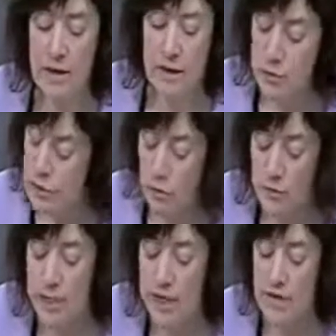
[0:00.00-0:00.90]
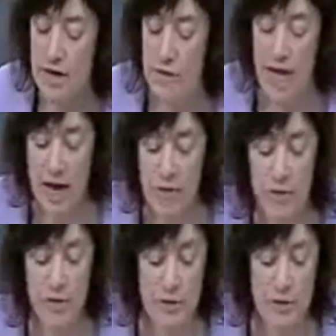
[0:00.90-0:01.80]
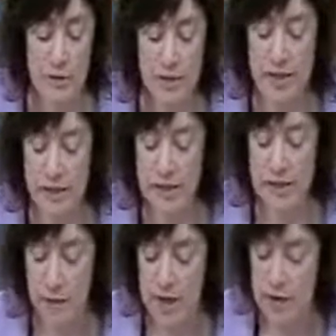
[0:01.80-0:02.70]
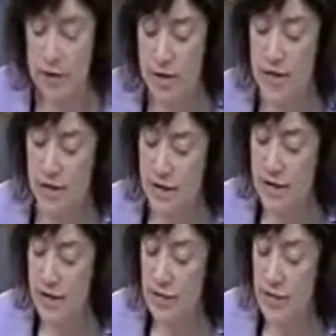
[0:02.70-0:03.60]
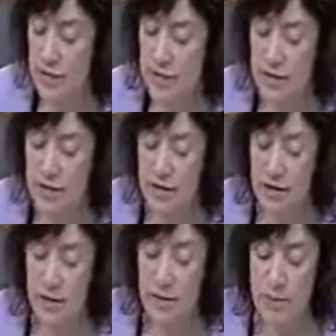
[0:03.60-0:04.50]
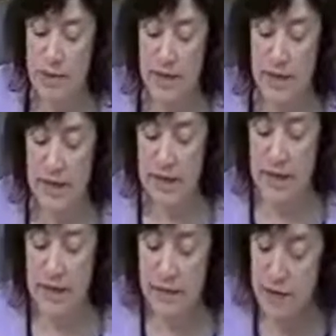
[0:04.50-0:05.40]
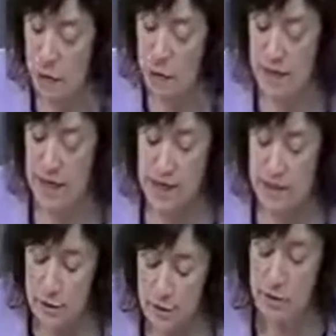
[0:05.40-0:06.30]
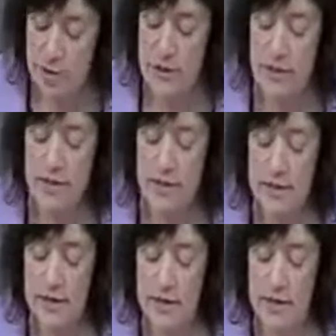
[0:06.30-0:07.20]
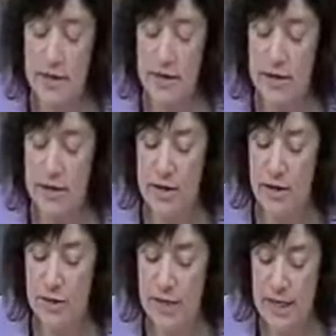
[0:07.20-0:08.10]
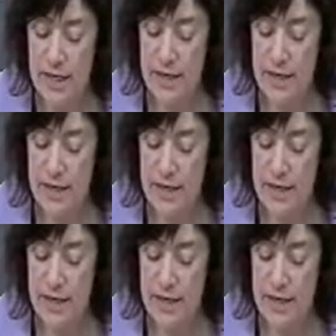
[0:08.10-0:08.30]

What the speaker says: And we don't believe that will happen without more serious pressure. That is why we've laid out our amendment today. It is not just designed to affect the current government.